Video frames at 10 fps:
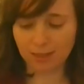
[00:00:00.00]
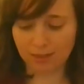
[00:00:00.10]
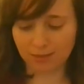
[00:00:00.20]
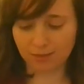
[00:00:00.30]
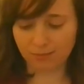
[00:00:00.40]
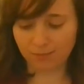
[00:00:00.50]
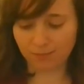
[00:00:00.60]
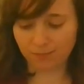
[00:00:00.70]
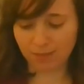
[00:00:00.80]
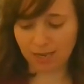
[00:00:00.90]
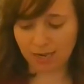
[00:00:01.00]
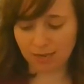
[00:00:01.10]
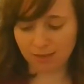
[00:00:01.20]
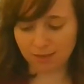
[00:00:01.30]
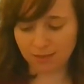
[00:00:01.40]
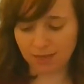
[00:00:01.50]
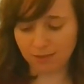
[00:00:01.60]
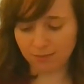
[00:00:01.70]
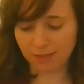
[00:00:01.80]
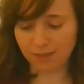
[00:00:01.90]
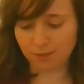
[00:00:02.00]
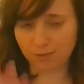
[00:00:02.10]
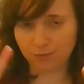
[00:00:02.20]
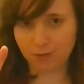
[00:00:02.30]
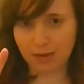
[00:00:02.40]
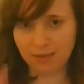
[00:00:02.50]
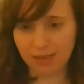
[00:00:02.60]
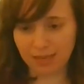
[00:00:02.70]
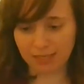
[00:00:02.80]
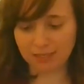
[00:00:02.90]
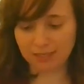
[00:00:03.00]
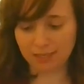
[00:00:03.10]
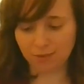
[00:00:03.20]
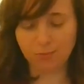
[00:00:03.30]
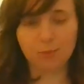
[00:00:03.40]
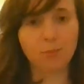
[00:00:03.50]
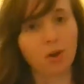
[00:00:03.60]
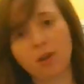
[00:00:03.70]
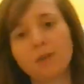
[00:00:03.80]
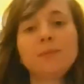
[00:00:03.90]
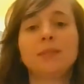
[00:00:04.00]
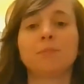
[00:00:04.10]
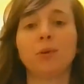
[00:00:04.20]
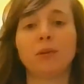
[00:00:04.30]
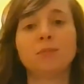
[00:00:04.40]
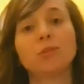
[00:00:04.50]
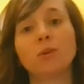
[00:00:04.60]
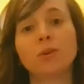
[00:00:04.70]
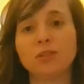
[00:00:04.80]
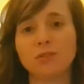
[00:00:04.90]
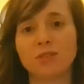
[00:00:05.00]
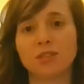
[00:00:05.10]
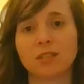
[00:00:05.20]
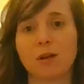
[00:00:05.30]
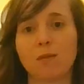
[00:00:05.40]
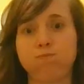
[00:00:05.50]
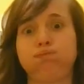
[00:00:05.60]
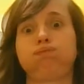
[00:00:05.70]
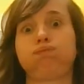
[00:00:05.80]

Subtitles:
and kind of like 5 hands down with palms towards you, and just kind of,